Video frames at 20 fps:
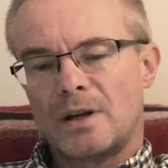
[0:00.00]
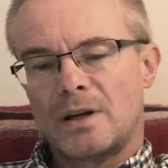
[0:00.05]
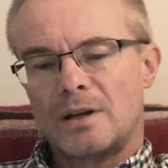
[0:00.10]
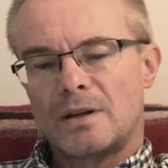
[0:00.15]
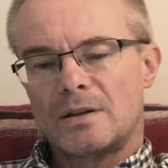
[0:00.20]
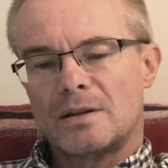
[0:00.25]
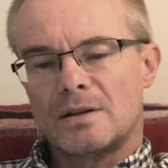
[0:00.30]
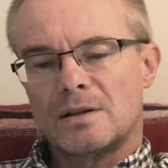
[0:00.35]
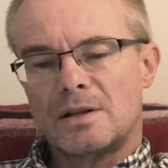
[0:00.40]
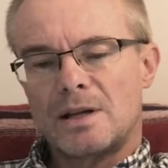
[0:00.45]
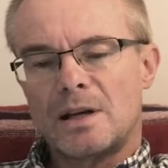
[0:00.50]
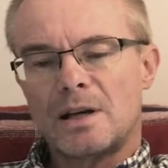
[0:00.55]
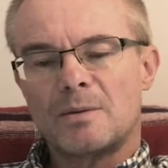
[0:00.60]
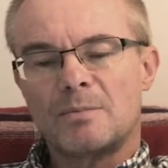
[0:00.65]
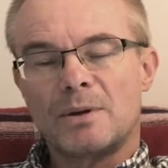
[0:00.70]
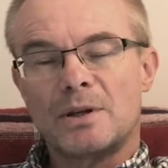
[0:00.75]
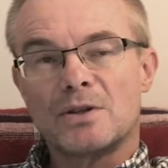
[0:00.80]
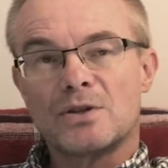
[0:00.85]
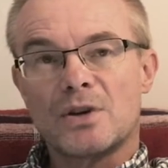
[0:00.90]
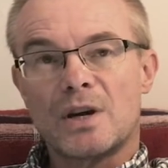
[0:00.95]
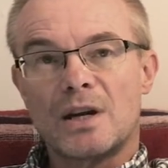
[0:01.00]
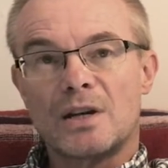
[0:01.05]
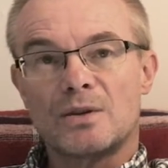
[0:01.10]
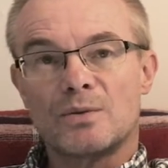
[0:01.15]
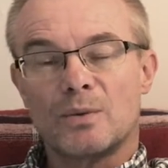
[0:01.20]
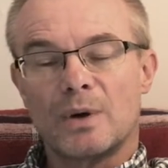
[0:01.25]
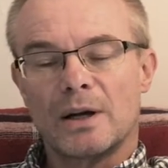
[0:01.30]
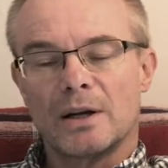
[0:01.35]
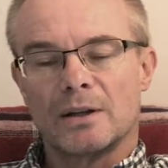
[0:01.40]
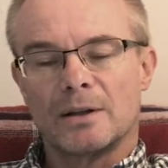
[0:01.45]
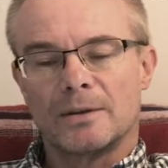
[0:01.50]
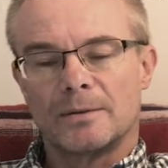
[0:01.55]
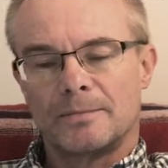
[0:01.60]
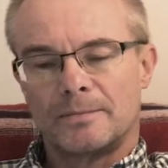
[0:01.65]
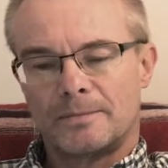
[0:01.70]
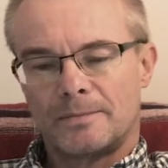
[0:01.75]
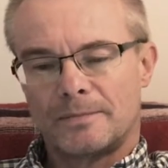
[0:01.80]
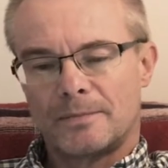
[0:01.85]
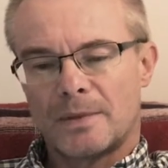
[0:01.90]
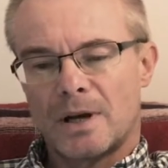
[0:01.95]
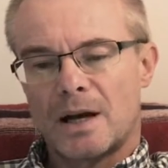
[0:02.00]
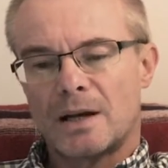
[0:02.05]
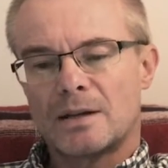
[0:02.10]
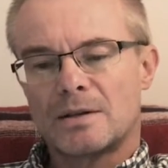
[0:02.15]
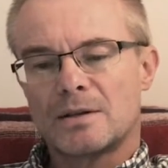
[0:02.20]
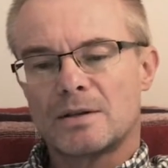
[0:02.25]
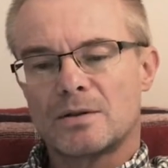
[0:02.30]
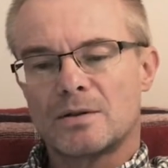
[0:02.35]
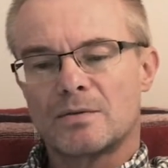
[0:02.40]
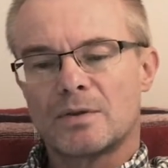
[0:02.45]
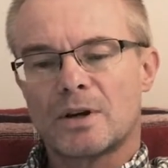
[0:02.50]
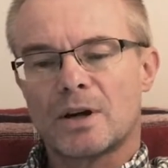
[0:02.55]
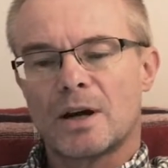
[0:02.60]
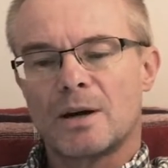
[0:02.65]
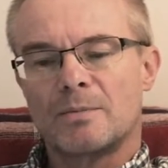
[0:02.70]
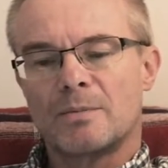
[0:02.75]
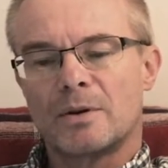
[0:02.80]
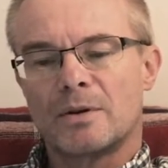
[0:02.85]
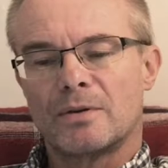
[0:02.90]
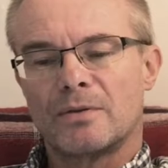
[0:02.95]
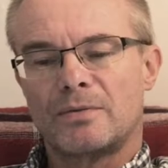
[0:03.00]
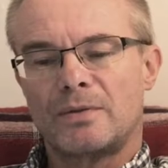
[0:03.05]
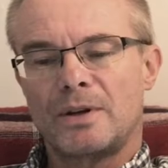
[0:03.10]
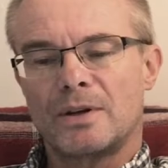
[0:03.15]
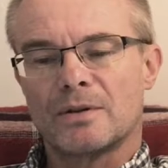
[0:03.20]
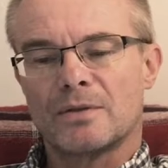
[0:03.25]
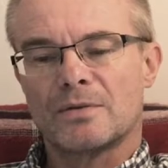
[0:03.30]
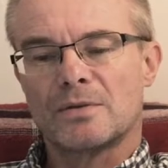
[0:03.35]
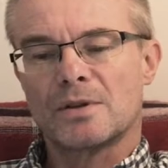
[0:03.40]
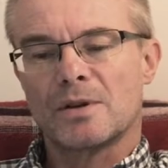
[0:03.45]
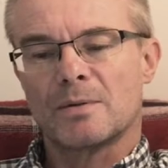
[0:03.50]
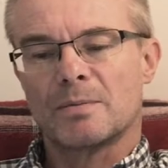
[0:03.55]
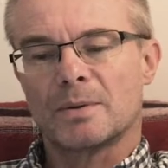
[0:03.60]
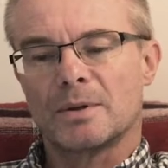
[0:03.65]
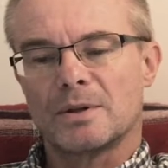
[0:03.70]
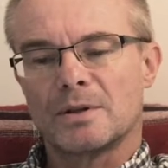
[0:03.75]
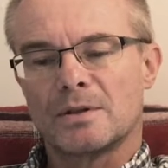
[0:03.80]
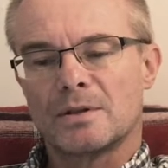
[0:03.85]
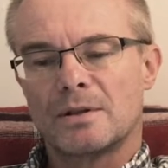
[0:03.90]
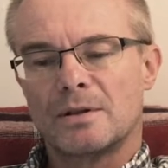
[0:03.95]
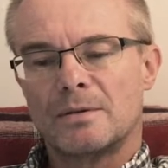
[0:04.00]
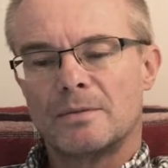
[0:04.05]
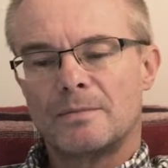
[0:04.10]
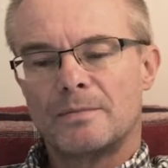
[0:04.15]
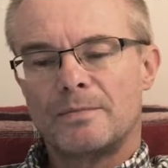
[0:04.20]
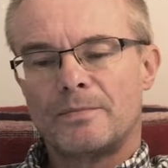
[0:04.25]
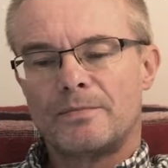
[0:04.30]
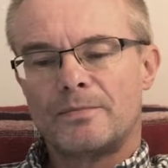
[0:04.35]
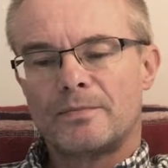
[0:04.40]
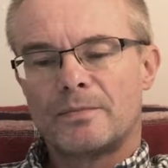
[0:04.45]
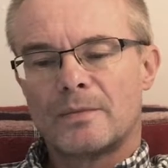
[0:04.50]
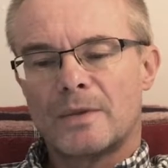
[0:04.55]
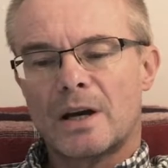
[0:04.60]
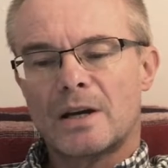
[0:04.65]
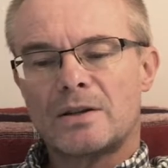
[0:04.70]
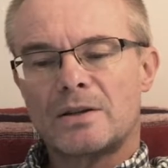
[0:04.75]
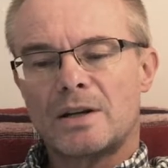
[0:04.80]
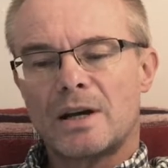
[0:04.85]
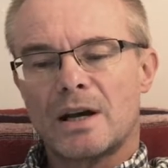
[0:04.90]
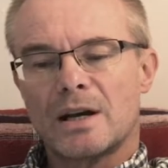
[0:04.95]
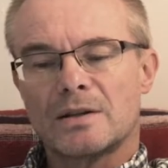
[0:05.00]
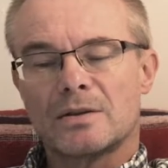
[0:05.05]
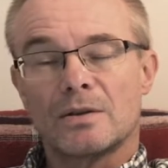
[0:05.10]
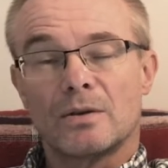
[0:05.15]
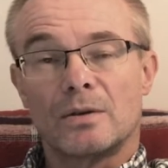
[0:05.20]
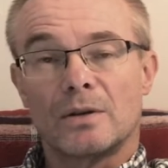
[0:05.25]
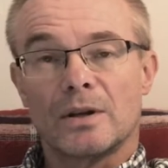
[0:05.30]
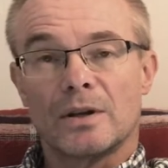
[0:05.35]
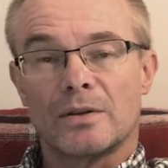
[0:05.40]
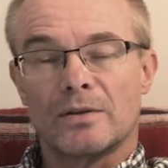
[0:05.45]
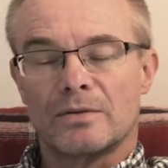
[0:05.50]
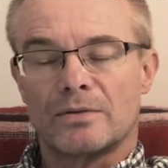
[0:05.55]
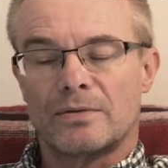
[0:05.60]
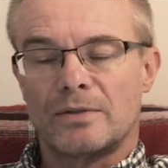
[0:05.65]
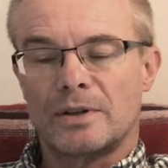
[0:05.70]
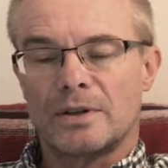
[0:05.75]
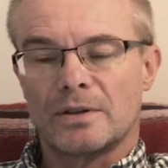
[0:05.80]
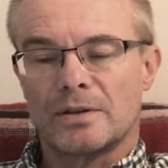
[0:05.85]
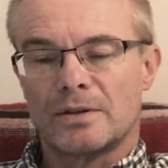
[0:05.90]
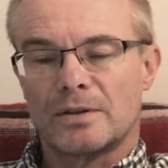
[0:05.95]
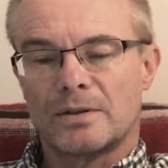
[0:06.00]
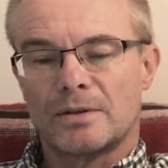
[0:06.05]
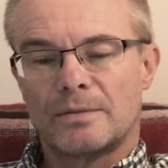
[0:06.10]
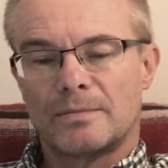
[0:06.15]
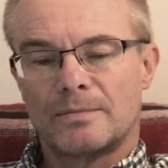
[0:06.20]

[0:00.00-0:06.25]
The snake had been trained well. Alice had overcome her fear of serpents, as she had all other fears.